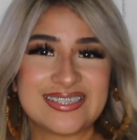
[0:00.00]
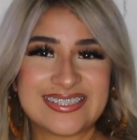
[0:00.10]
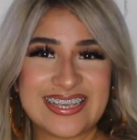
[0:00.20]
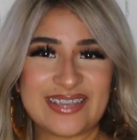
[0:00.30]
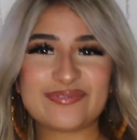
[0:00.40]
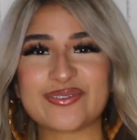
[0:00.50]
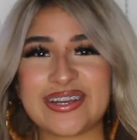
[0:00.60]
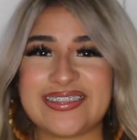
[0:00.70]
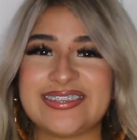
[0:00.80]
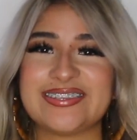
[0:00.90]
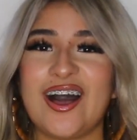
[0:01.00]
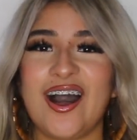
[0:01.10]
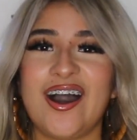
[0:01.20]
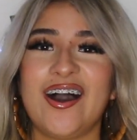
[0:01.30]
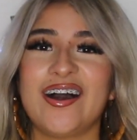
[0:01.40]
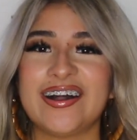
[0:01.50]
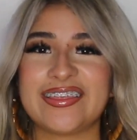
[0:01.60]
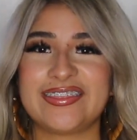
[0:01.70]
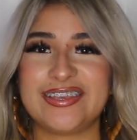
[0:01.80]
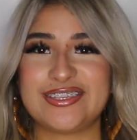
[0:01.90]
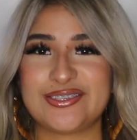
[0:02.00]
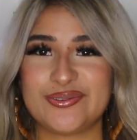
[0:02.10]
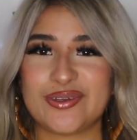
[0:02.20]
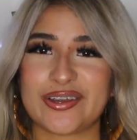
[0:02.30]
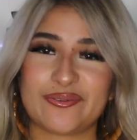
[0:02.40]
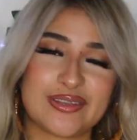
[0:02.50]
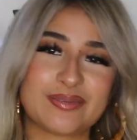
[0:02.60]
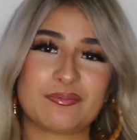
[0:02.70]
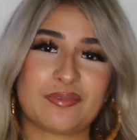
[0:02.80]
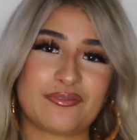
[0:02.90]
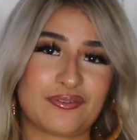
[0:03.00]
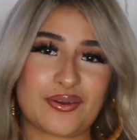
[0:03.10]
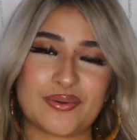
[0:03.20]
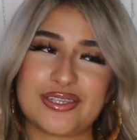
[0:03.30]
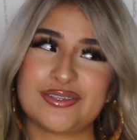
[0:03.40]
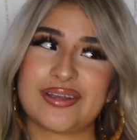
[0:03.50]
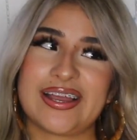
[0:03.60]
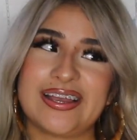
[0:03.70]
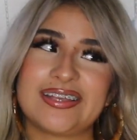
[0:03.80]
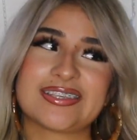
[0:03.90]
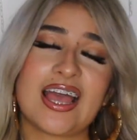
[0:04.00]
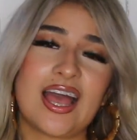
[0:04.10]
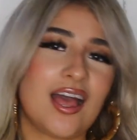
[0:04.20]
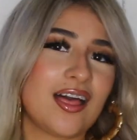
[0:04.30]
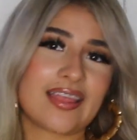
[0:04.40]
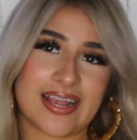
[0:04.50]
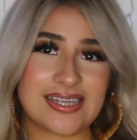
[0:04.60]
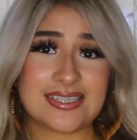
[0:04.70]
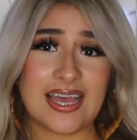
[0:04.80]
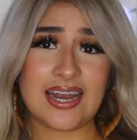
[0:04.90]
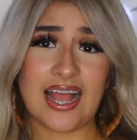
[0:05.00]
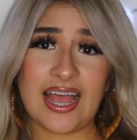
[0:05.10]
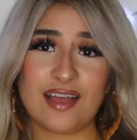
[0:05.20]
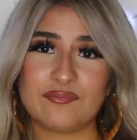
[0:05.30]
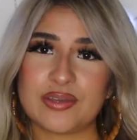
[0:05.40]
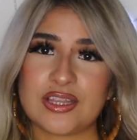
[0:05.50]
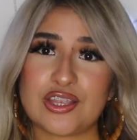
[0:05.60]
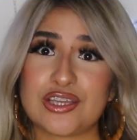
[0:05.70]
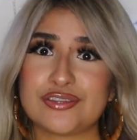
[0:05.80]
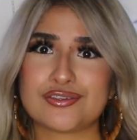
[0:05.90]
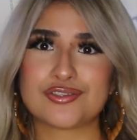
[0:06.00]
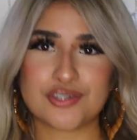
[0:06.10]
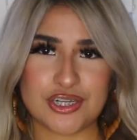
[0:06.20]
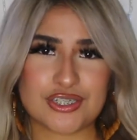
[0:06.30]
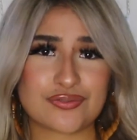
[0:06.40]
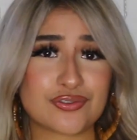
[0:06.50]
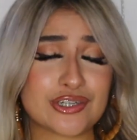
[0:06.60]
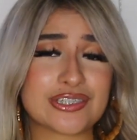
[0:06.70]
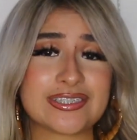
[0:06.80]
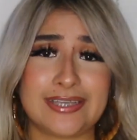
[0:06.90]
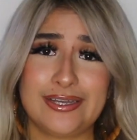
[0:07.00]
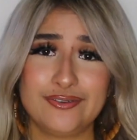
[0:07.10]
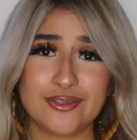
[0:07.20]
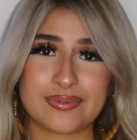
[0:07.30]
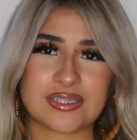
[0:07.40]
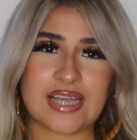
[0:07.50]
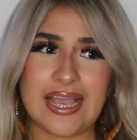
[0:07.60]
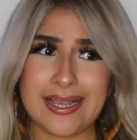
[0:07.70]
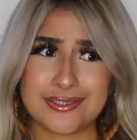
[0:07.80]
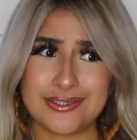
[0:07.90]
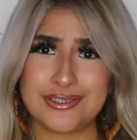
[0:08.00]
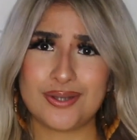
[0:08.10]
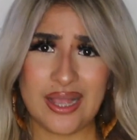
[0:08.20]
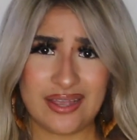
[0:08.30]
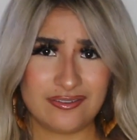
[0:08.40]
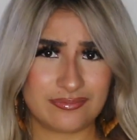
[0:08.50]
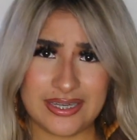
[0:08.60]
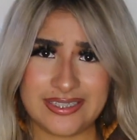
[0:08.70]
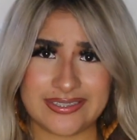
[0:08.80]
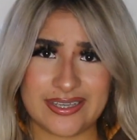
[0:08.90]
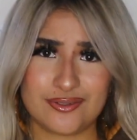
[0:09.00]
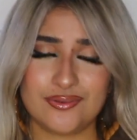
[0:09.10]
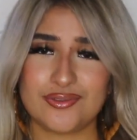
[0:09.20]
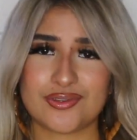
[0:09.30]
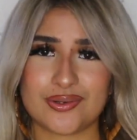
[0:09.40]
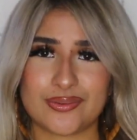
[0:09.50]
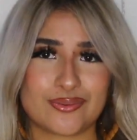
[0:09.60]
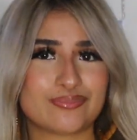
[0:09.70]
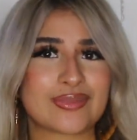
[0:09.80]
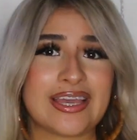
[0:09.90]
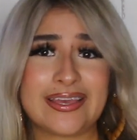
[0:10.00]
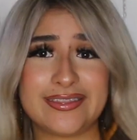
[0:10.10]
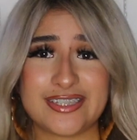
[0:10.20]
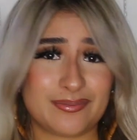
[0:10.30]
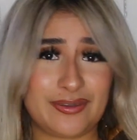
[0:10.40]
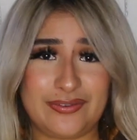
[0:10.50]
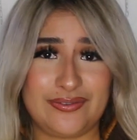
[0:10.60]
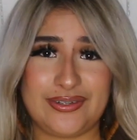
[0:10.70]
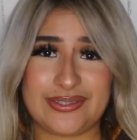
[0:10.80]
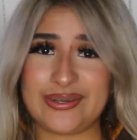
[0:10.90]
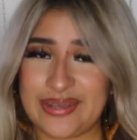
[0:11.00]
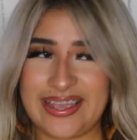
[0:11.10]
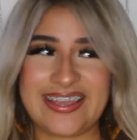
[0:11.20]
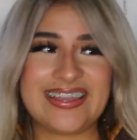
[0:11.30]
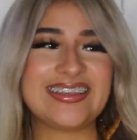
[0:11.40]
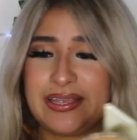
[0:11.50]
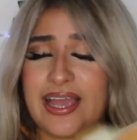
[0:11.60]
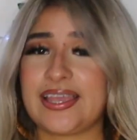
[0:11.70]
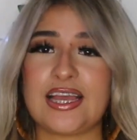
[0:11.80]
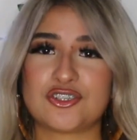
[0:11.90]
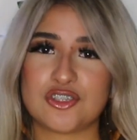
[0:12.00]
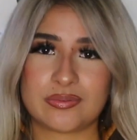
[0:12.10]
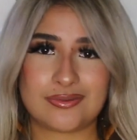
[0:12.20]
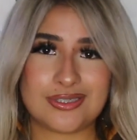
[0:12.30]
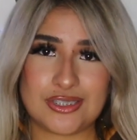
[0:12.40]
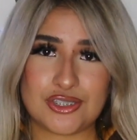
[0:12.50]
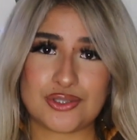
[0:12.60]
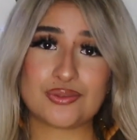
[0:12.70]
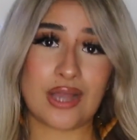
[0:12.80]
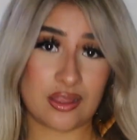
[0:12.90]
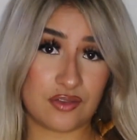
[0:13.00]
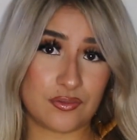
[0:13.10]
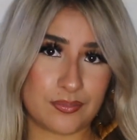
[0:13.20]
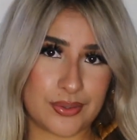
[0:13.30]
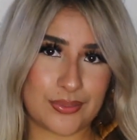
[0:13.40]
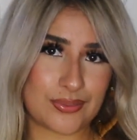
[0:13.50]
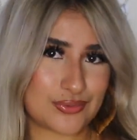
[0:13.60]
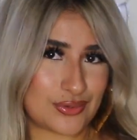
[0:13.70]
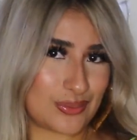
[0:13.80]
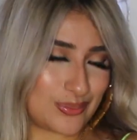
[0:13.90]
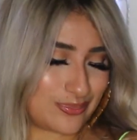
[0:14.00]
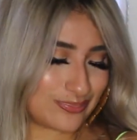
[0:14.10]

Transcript: to say for this haul, these two are going to be my favorite ones, you guys. Like I said, I have been in the search for sandals because I actually don't have many sandals, so these are my favorite, okay? And yeah, I can't choose between these two. I love them both, so